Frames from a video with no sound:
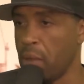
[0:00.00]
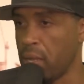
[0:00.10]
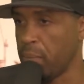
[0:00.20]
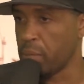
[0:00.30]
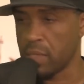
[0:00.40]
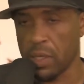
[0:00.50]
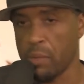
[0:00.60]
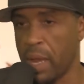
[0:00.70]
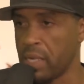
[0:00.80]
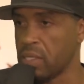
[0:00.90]
in particular
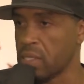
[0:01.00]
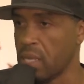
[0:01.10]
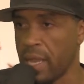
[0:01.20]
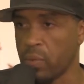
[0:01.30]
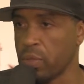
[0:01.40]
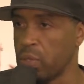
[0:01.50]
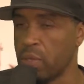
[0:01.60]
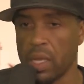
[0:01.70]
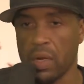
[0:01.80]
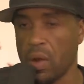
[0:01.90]
might have just liked what you
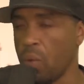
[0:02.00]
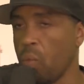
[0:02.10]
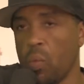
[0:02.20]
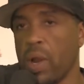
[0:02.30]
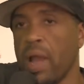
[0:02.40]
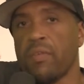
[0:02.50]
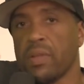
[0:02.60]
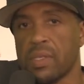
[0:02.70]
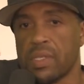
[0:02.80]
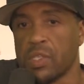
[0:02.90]
did or whatever
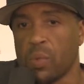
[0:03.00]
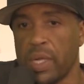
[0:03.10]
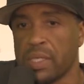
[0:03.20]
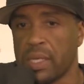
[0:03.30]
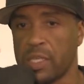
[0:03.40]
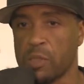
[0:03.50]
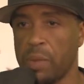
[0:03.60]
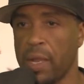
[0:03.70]
the situation is.